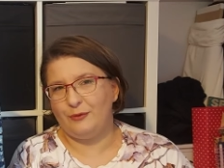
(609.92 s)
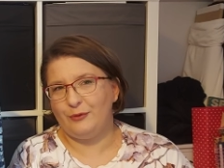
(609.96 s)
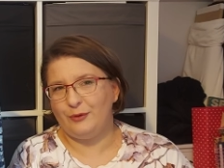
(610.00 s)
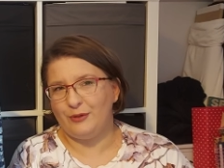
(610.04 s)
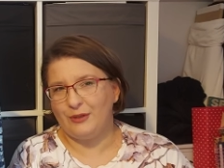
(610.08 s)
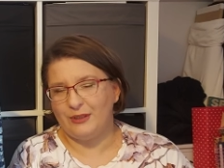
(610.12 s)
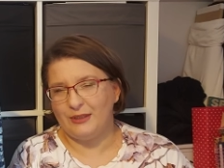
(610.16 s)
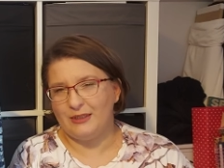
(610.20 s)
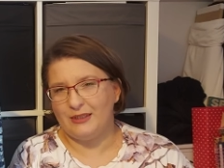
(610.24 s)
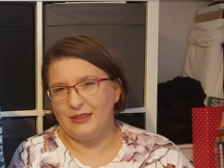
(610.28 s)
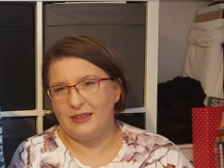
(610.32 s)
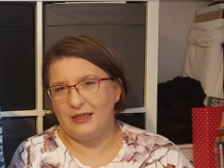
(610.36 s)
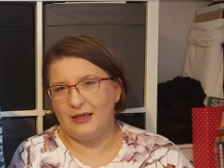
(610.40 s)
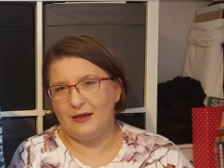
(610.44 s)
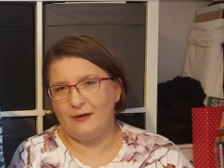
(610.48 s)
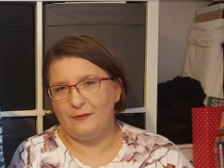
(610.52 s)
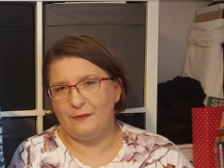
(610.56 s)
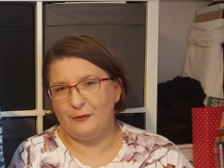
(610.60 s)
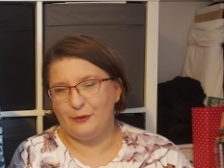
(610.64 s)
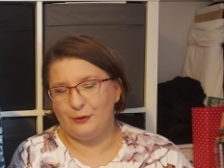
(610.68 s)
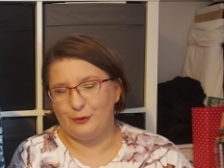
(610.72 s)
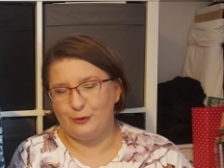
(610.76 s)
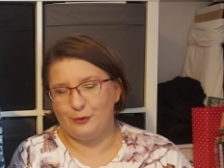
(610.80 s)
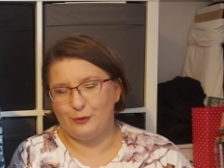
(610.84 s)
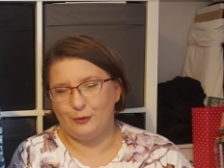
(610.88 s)
this
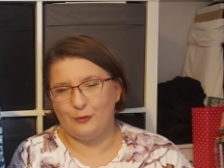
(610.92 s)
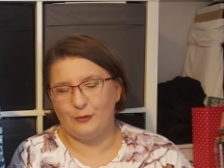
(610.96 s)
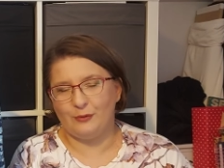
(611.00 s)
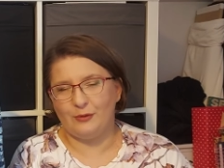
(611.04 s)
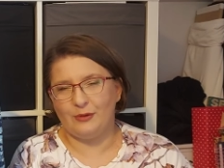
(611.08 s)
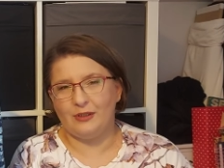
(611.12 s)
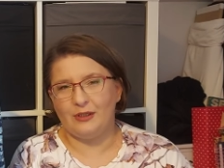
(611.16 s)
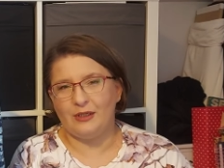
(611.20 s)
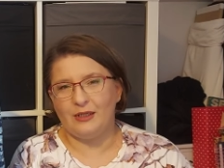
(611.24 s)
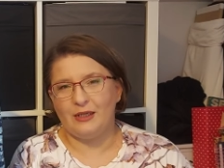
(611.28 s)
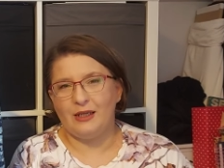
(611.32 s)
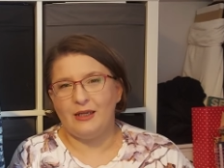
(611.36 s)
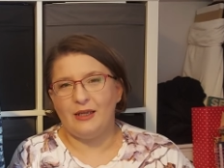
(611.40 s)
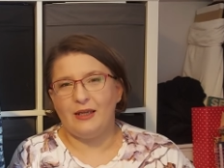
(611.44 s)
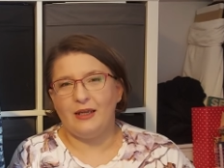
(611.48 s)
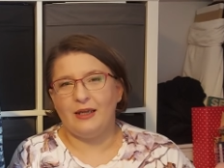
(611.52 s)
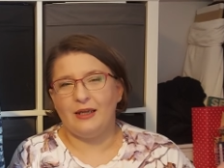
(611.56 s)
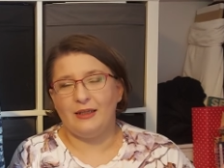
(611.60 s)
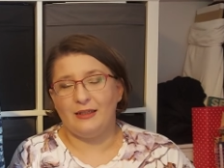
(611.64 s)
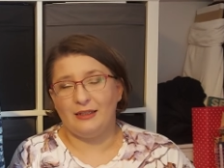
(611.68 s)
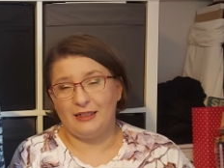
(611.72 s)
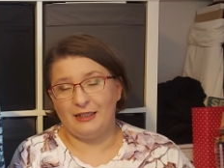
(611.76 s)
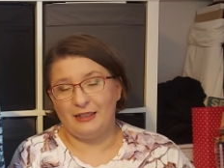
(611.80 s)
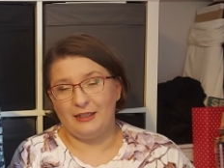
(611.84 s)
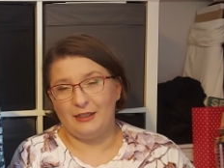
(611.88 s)
afternoon
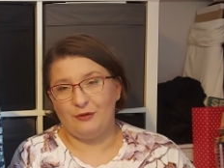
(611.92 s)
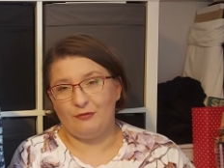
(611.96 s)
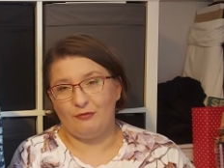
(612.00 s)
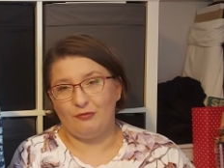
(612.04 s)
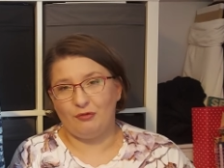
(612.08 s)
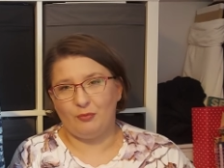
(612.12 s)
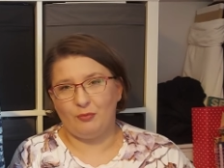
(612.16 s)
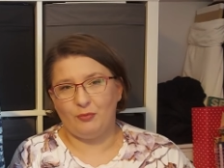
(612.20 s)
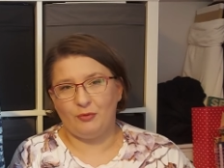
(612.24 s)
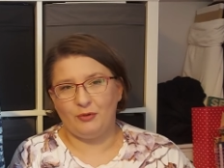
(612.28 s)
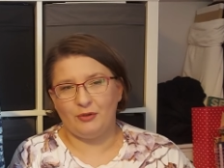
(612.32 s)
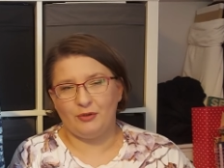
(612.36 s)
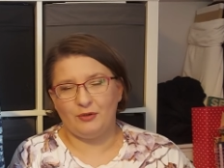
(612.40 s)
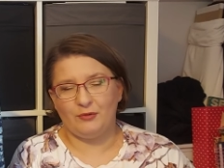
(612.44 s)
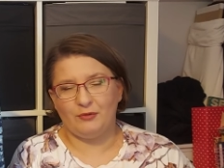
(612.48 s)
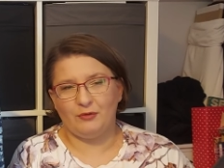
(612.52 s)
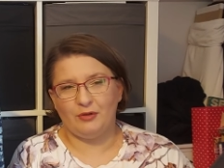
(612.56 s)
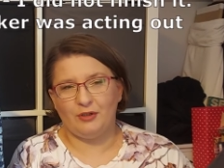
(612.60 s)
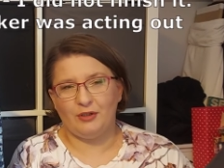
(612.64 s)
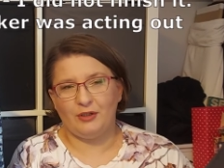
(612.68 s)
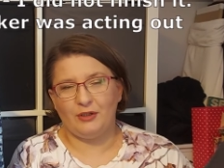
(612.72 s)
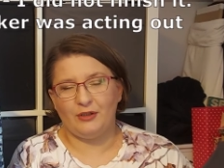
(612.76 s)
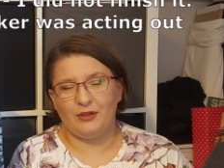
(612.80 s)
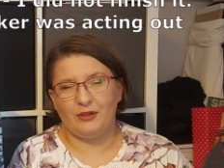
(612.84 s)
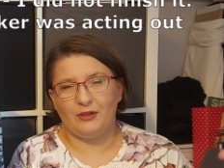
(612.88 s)
and I can drop it to
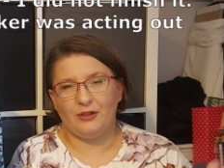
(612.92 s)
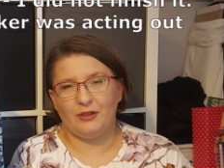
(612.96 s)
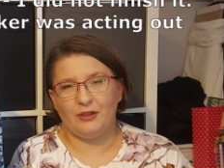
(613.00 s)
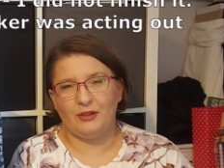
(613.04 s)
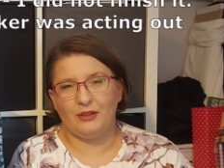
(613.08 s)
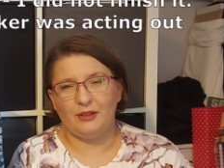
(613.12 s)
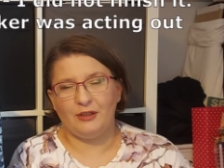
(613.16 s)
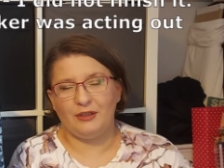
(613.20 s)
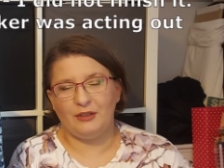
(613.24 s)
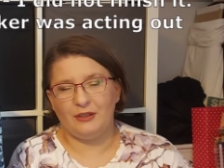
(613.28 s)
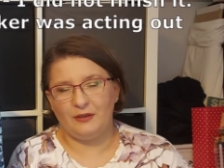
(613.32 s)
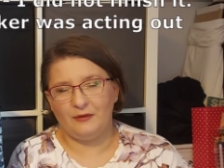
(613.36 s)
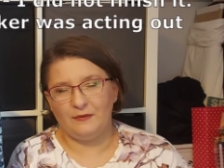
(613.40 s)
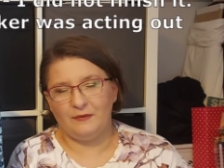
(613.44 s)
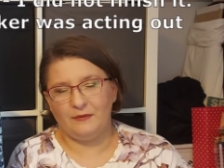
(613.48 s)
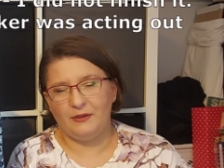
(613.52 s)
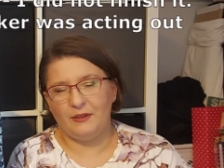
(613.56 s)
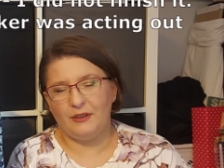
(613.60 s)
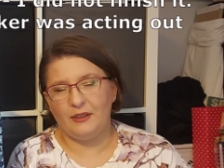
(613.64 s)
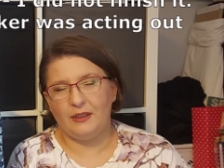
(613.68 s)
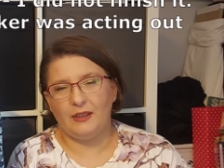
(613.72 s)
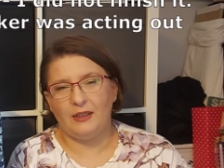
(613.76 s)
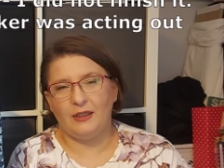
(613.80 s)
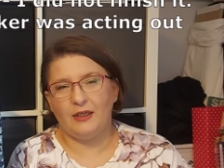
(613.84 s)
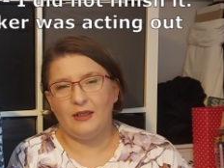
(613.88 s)
her in the
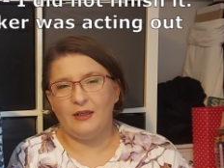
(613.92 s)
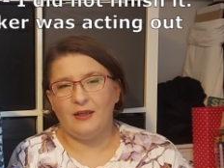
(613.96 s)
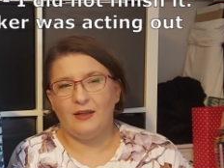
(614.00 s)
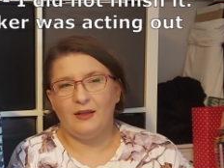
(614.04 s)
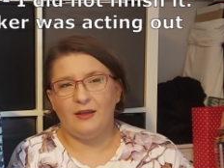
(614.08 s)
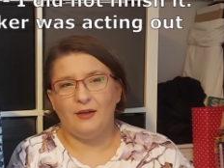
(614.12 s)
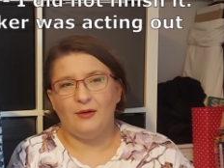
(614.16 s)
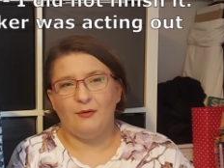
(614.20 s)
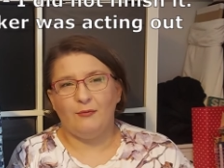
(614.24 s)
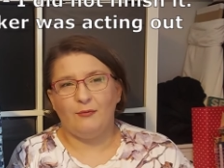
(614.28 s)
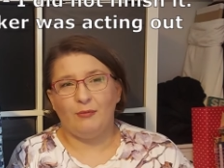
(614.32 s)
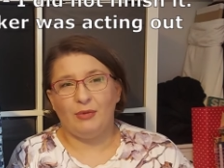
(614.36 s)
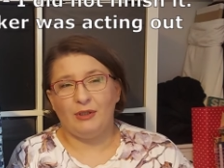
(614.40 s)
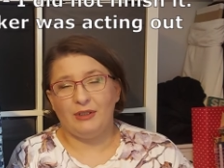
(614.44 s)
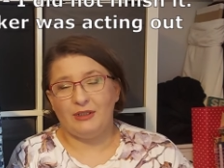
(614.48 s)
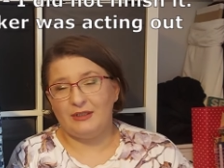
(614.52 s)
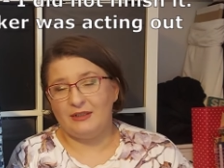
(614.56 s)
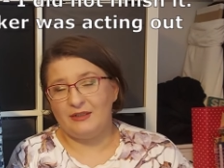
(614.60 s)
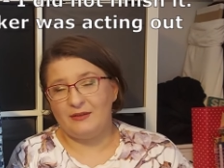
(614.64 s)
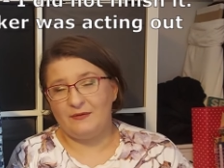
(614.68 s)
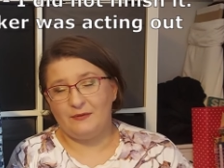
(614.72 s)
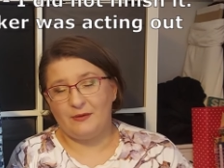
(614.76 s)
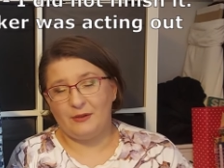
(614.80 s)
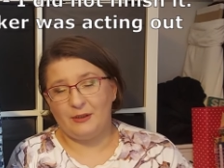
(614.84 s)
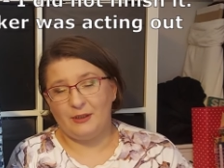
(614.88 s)
evening, but
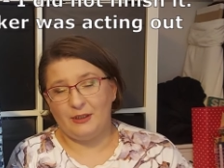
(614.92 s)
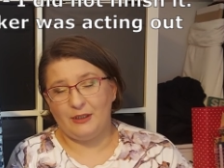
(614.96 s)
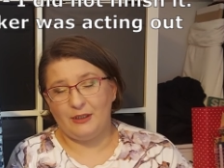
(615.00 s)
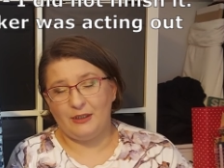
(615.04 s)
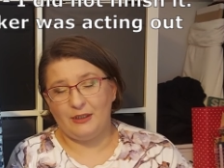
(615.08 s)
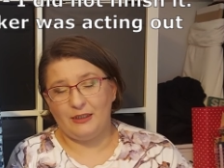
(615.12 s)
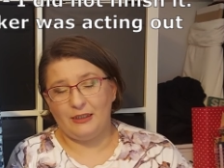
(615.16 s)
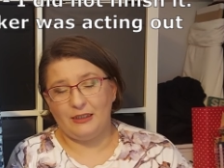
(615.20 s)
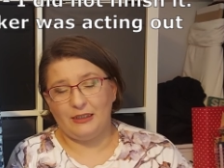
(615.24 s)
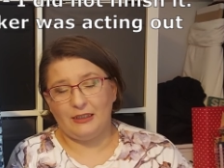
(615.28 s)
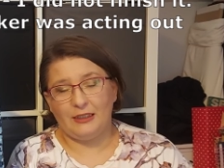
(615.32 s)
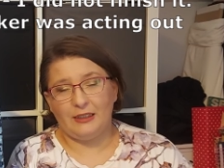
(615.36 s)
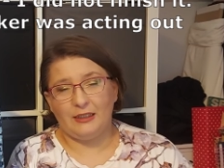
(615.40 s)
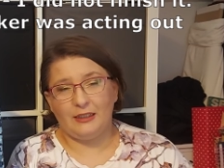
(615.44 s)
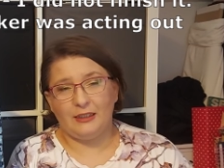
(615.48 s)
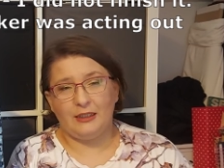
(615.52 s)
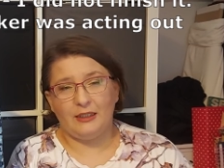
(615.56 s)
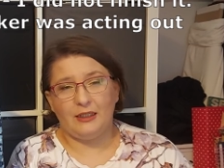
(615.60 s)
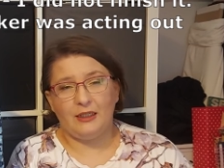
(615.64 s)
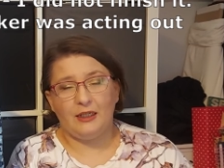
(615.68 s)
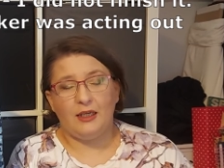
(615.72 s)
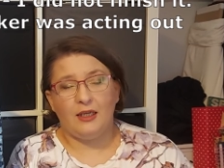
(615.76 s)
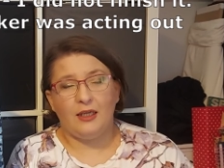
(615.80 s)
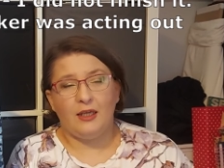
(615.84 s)
it's very unlikely.